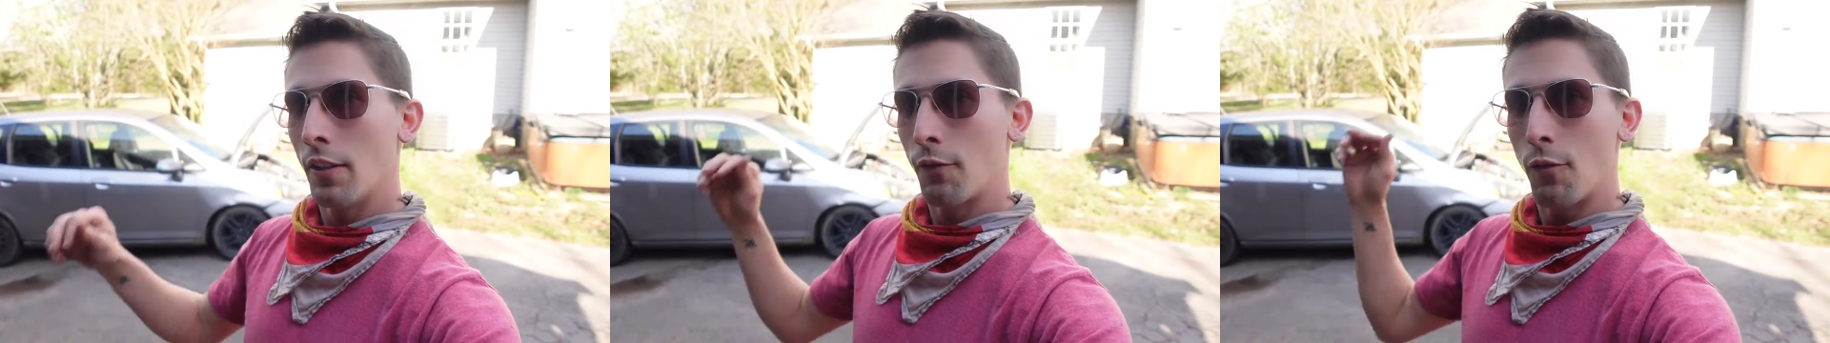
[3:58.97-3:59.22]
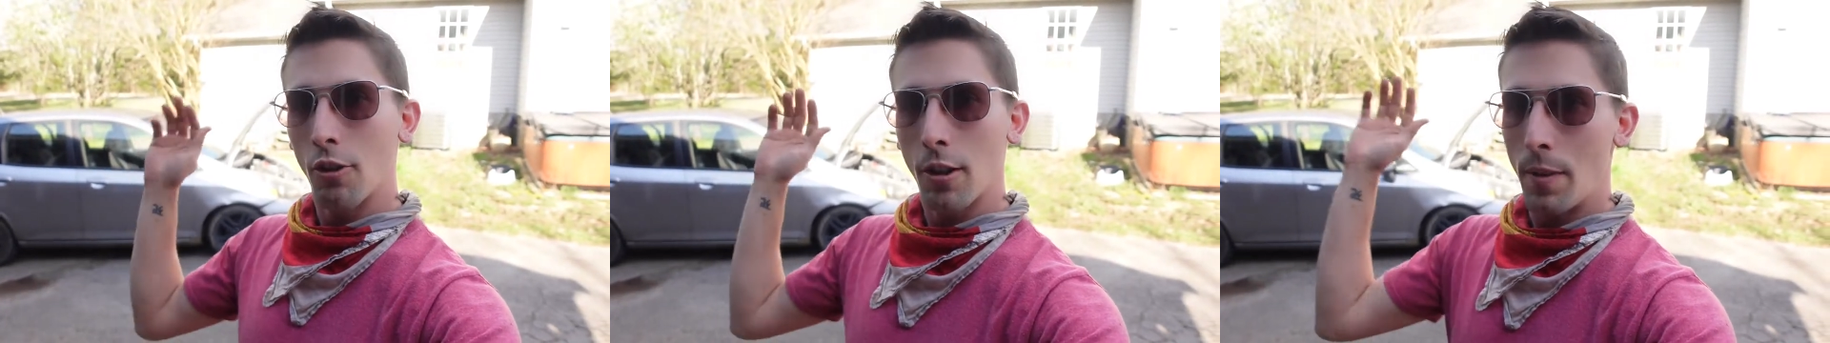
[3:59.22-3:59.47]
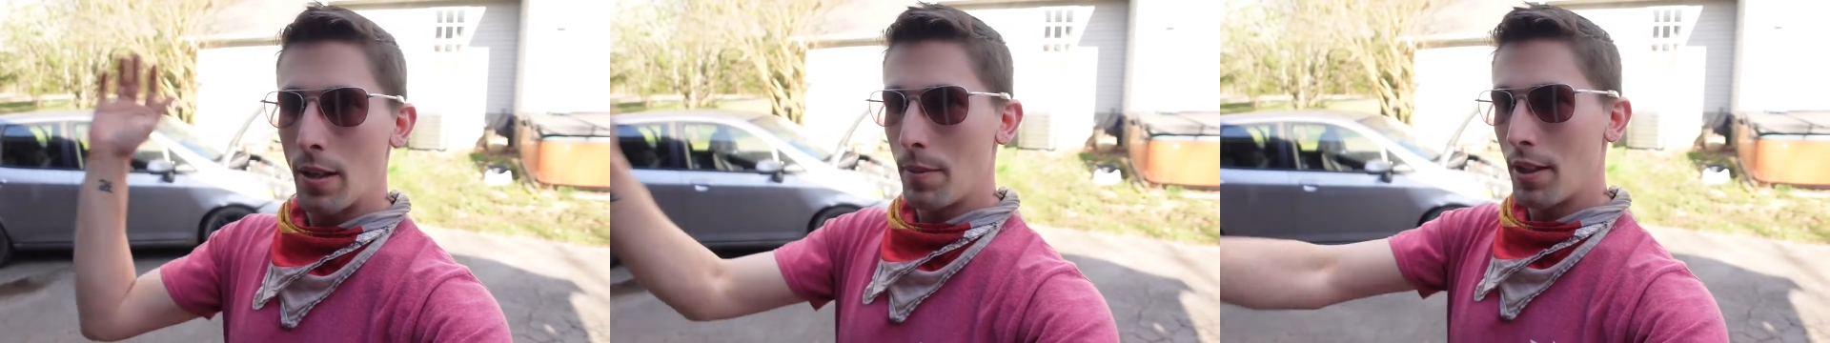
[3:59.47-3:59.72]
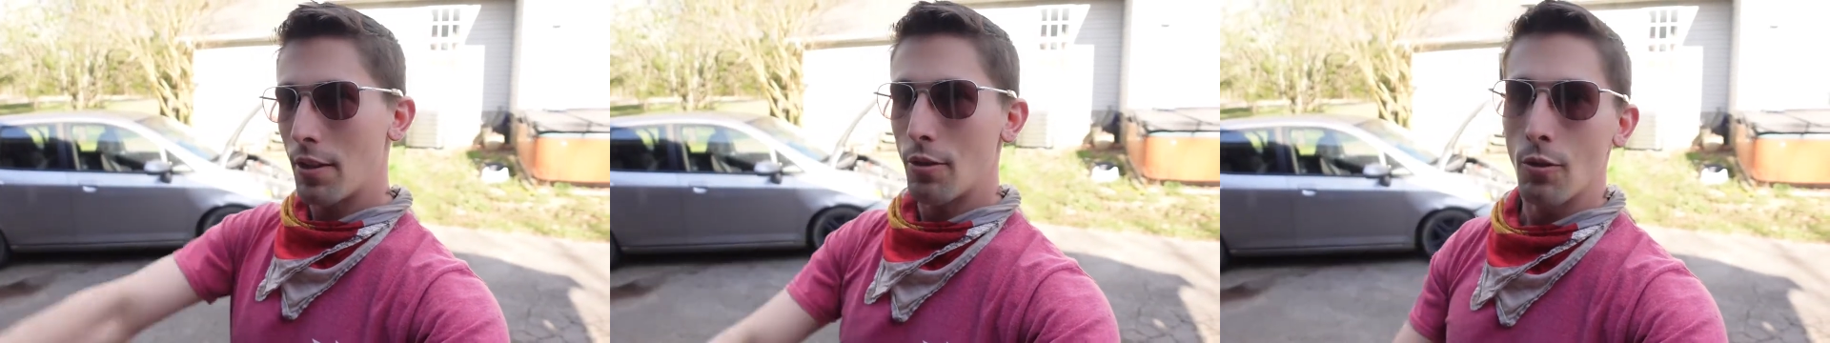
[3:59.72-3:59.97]
full
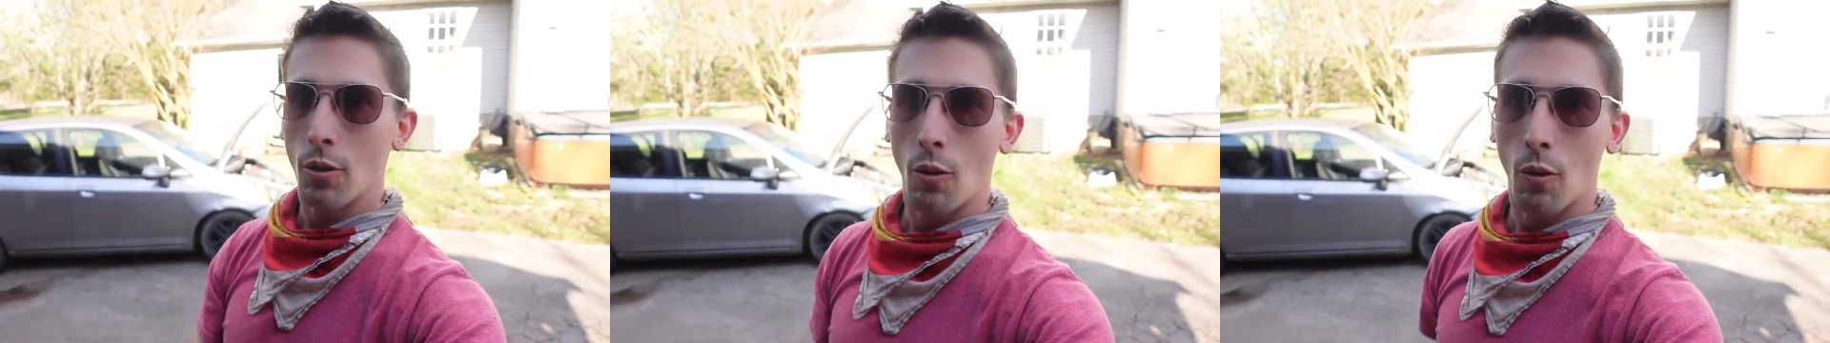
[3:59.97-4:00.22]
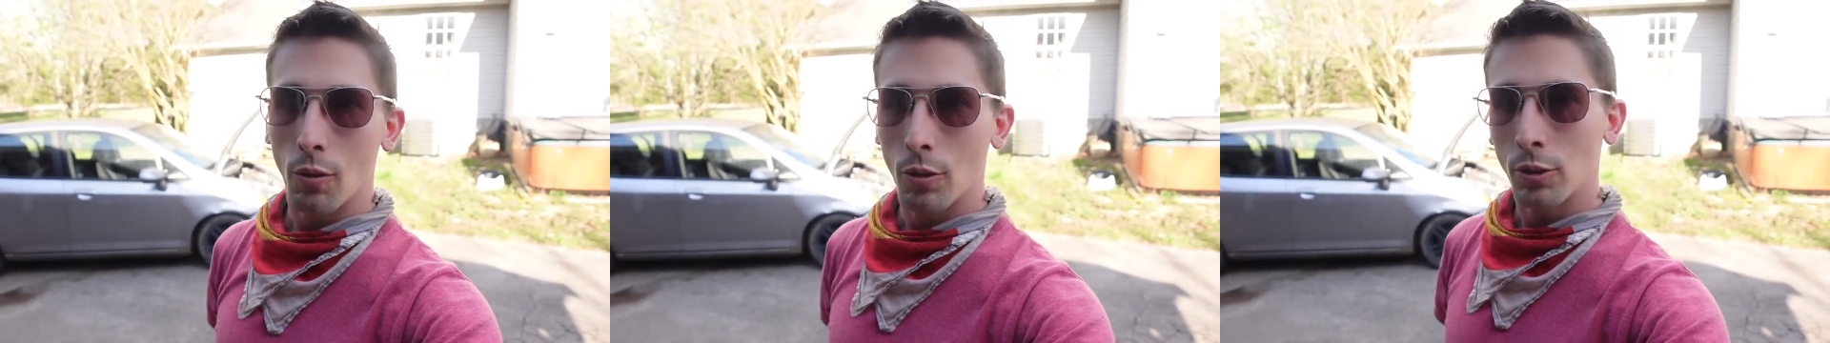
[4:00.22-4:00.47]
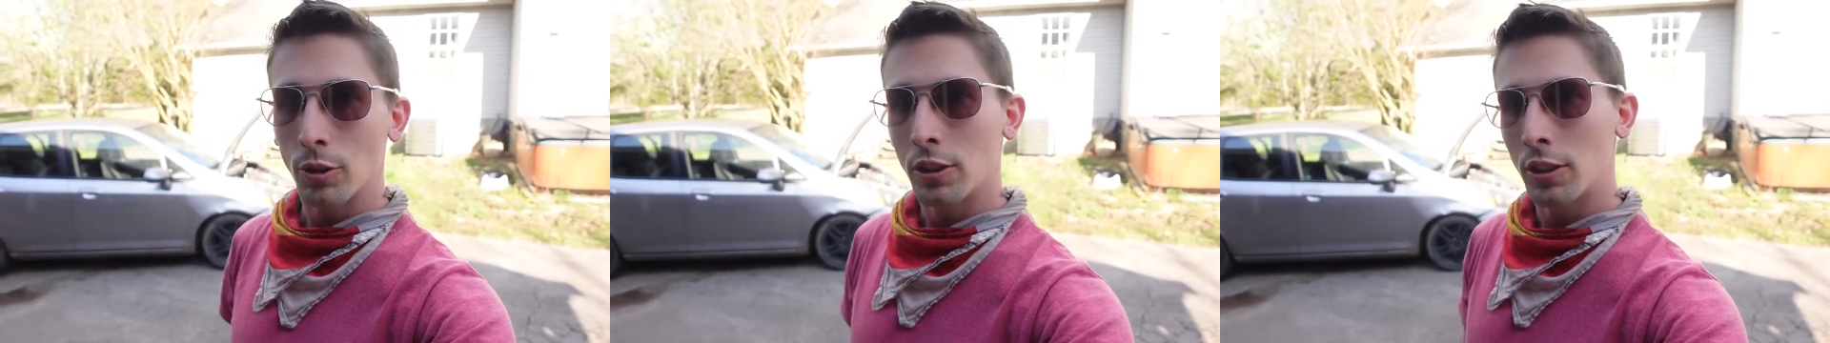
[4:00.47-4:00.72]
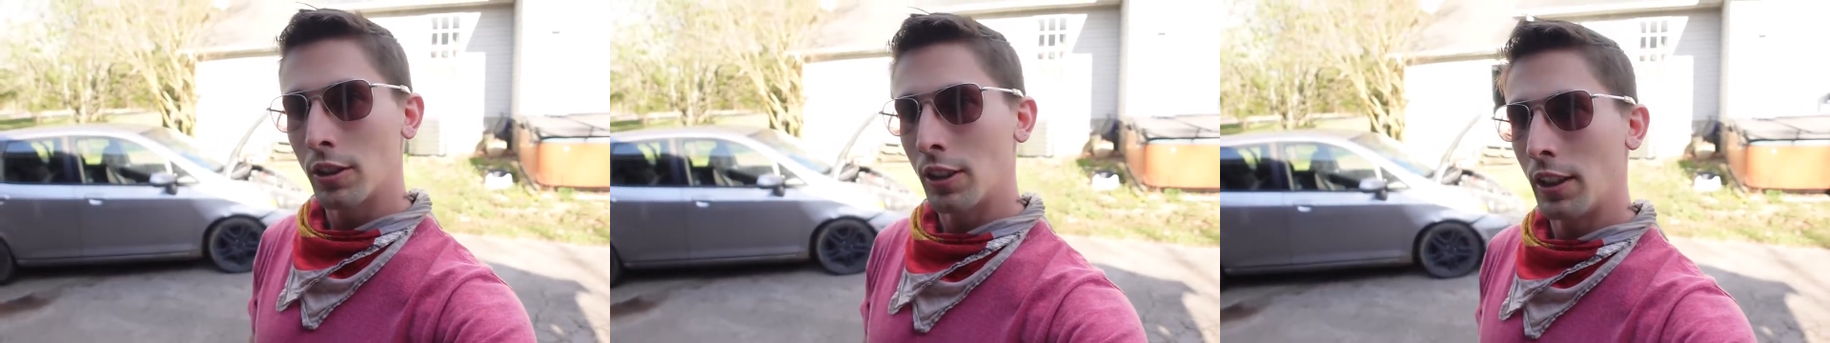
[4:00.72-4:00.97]
commitment through the
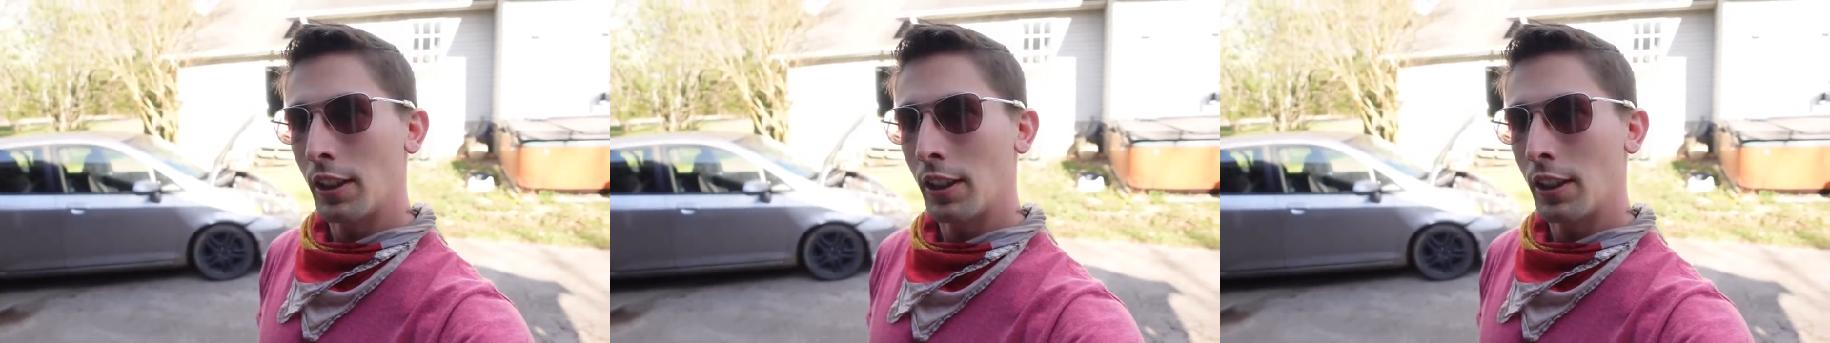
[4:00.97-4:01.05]
corners,